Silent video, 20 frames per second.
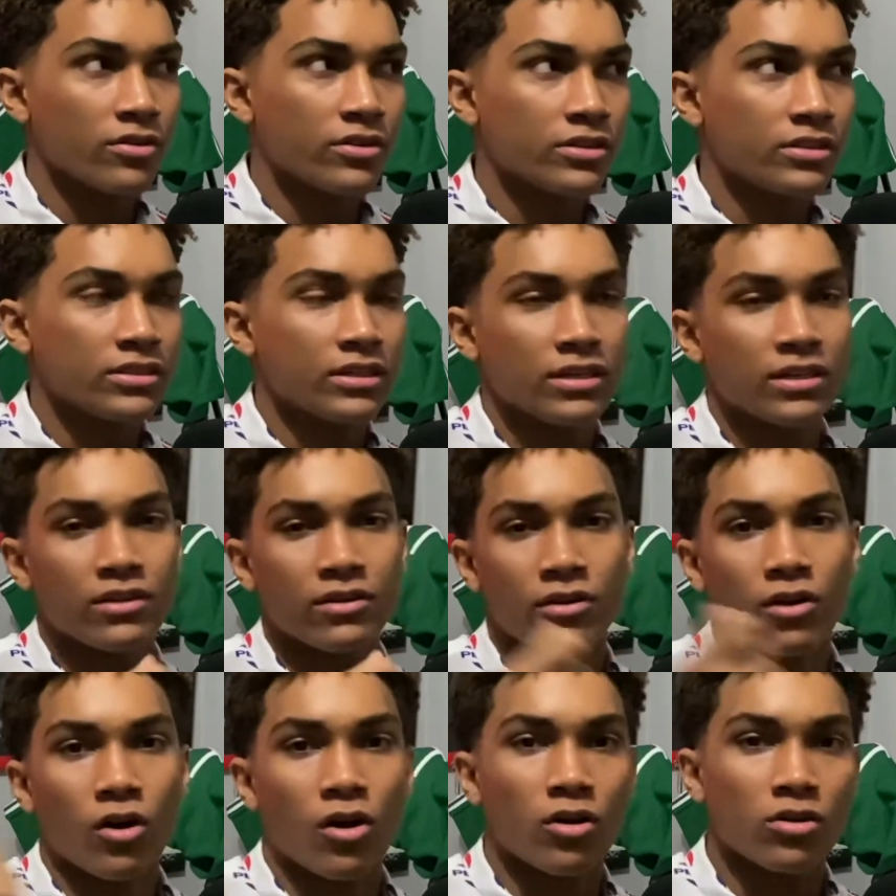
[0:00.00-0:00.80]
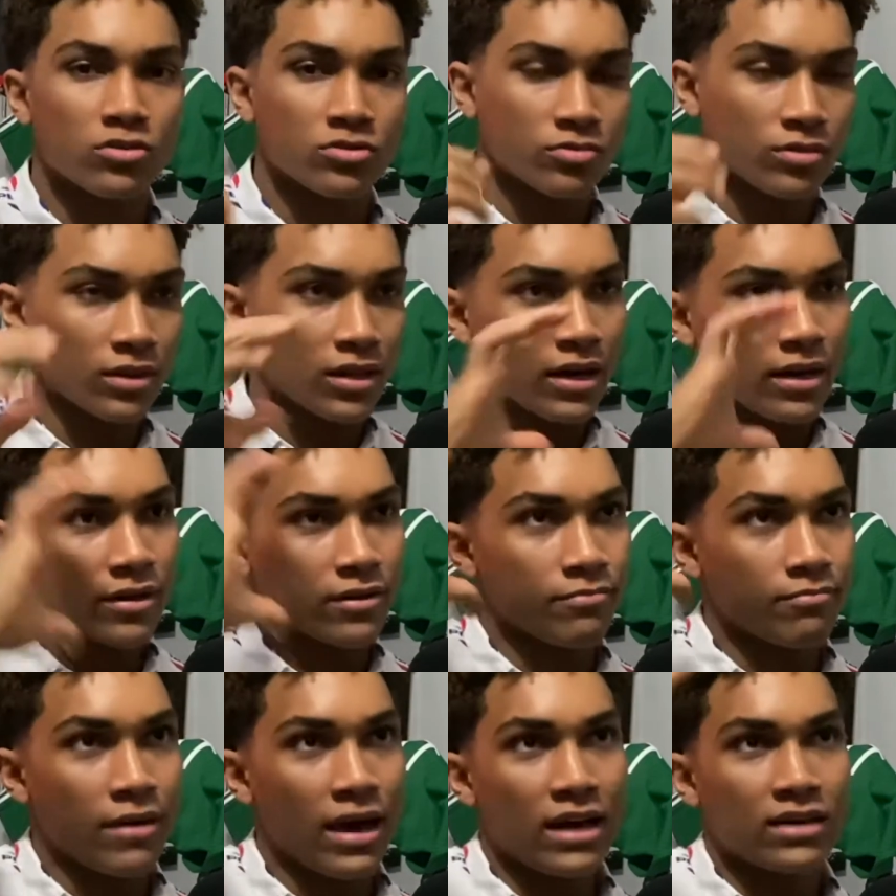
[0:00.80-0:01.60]
You see the girls with like
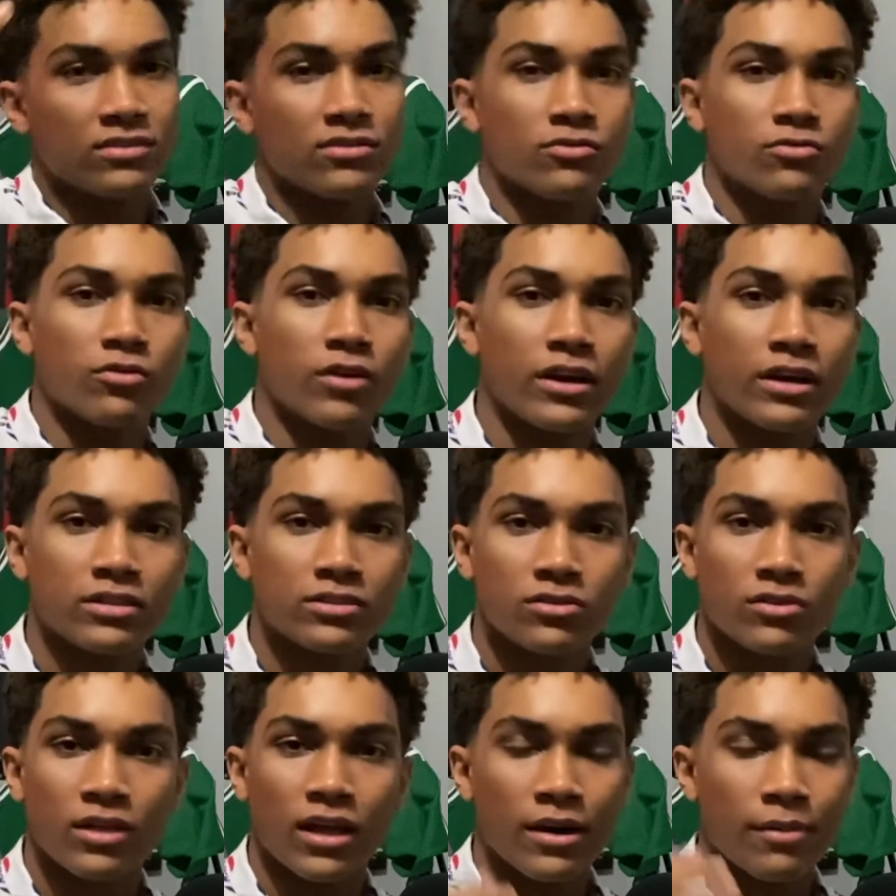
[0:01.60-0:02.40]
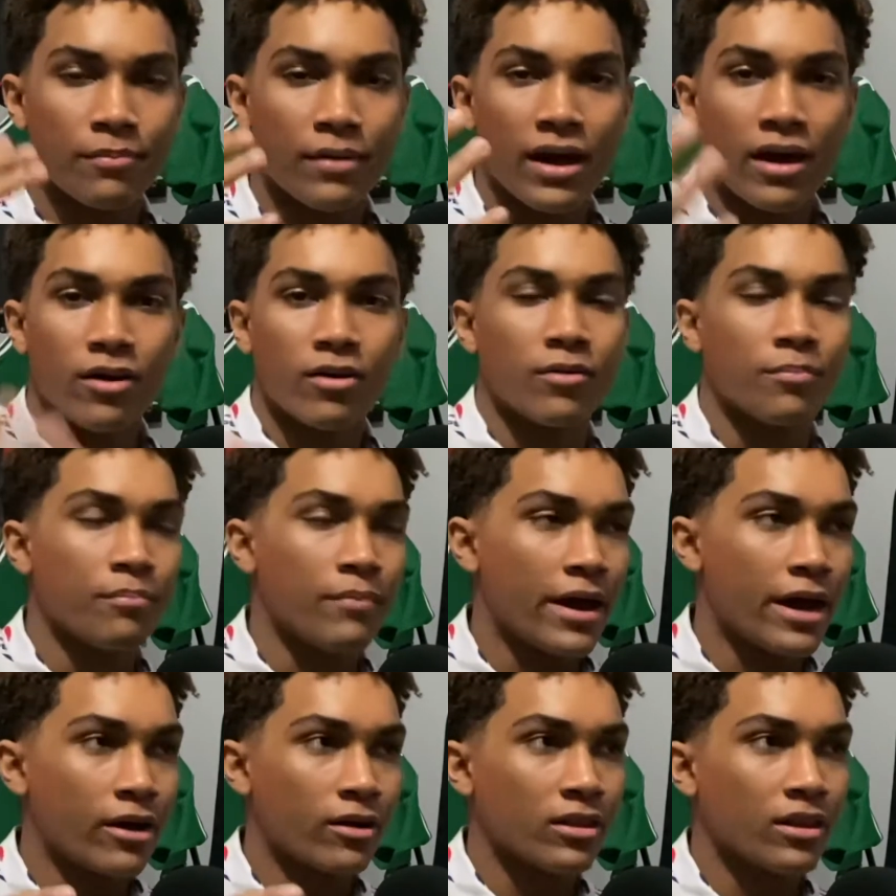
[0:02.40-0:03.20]
massive wigs or like
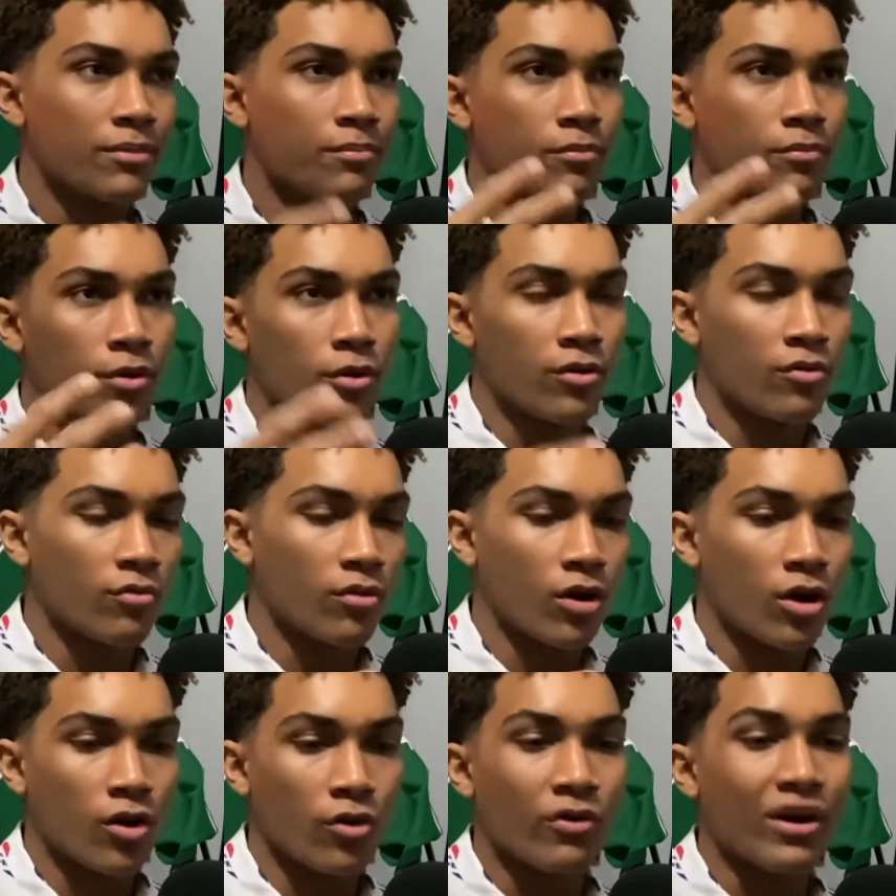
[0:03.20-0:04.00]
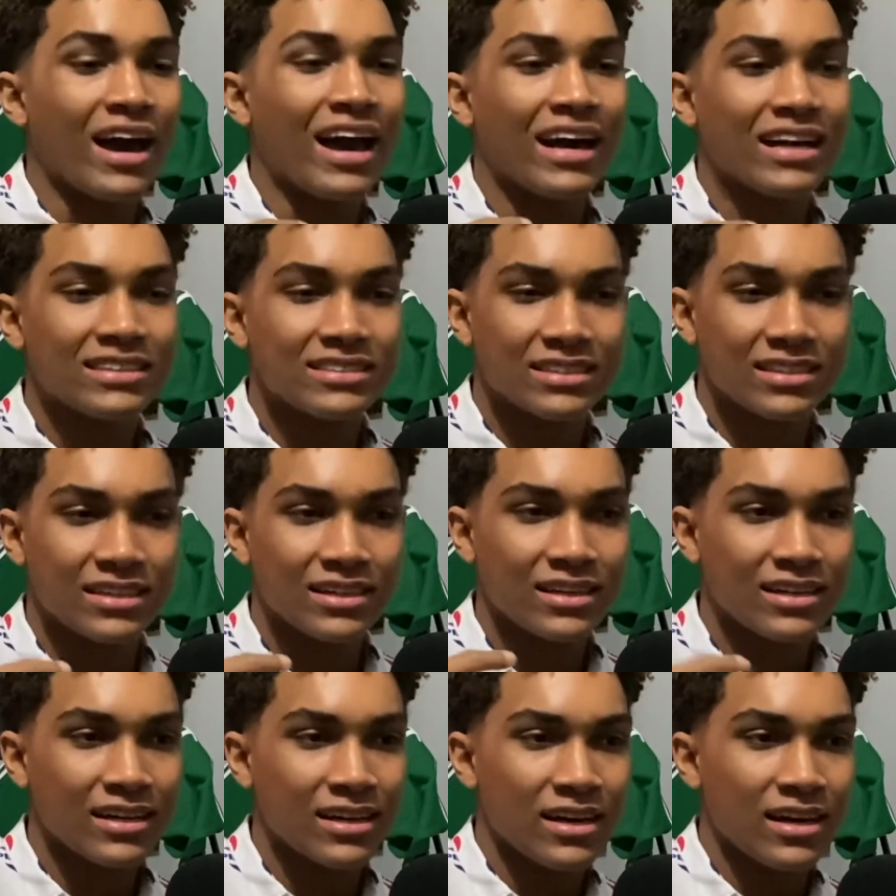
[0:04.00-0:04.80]
Marilyn Monroe-esque,
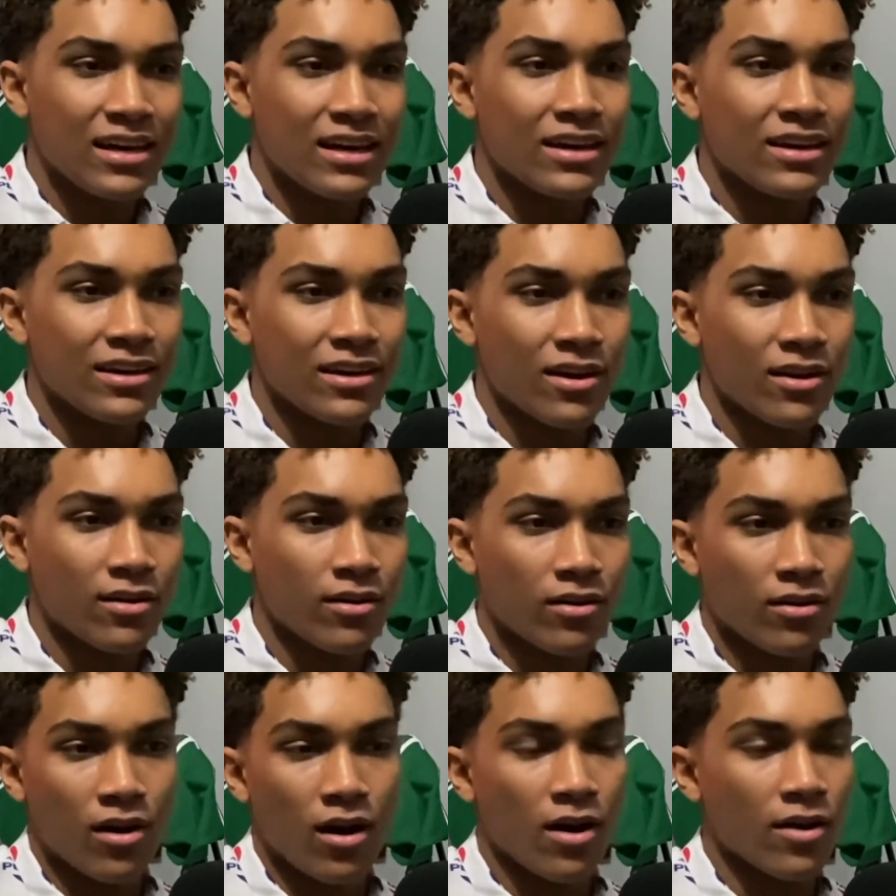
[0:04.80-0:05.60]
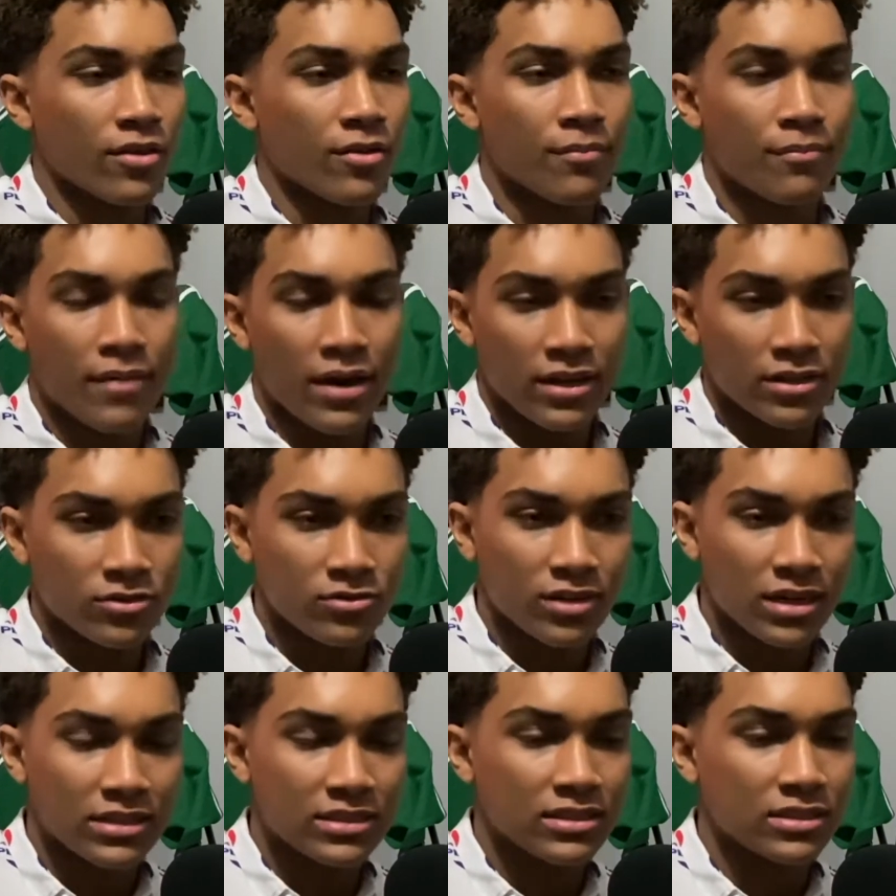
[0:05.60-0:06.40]
you know, all the men
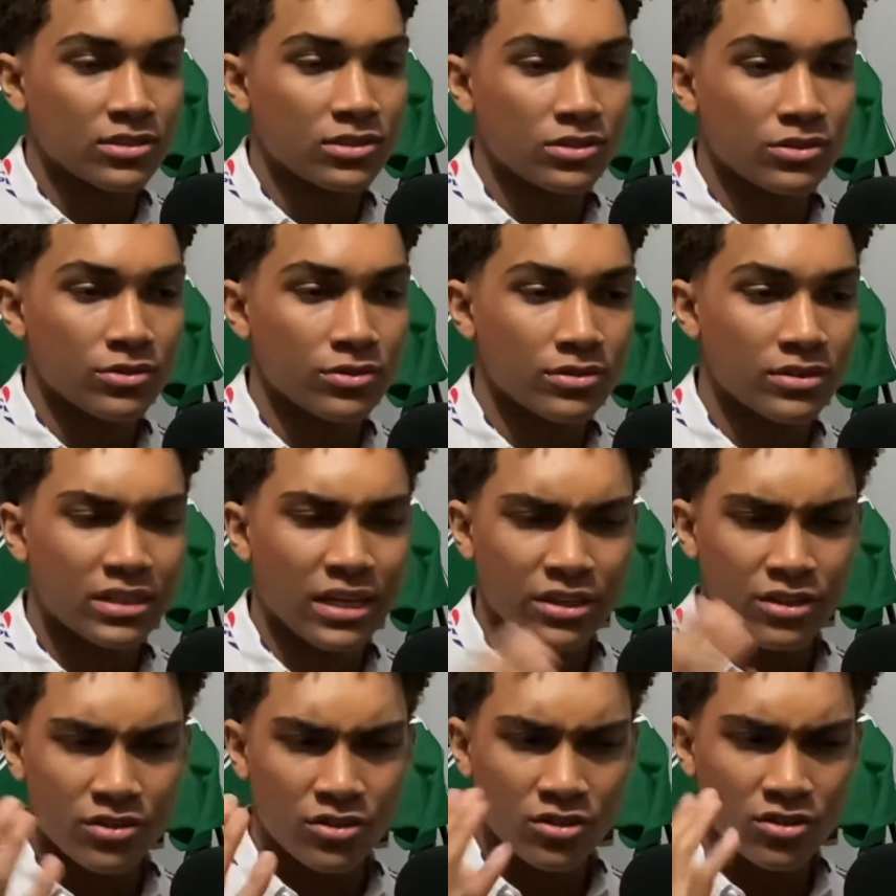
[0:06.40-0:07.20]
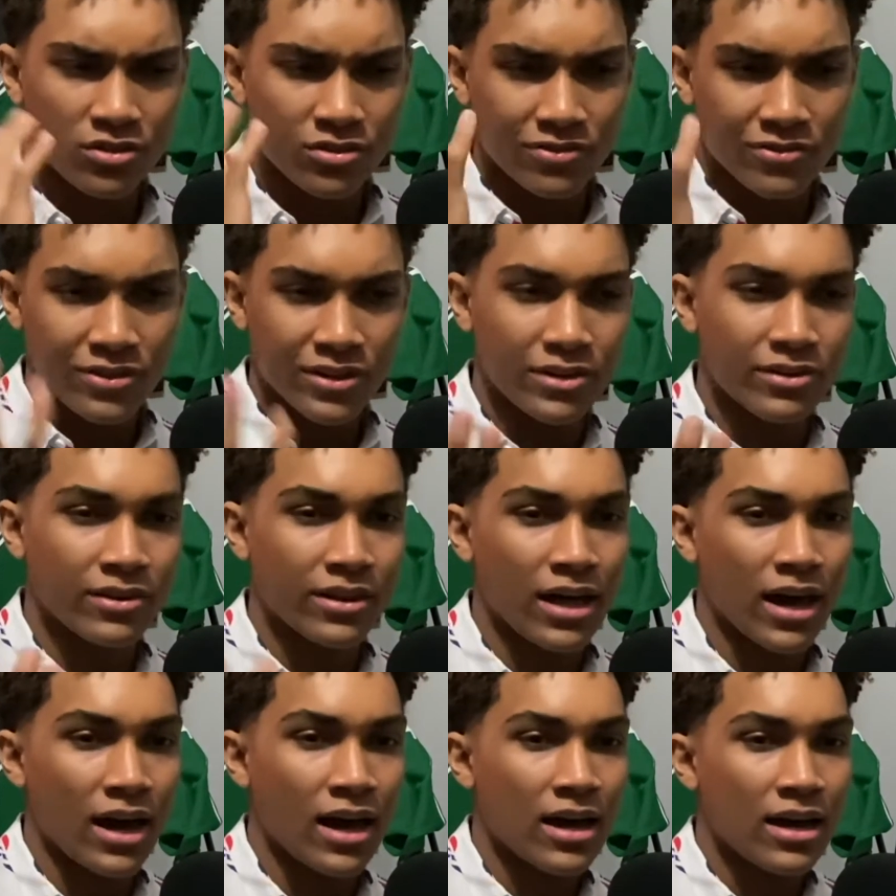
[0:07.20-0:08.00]
dressed in suits. Like you just feel
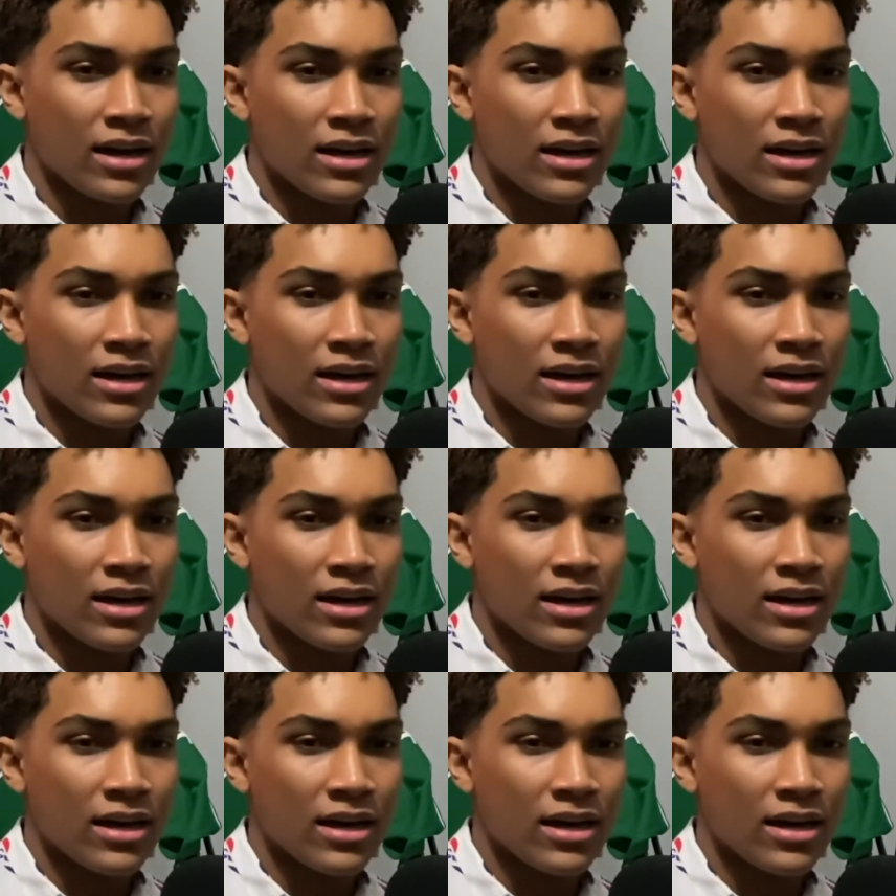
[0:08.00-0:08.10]
that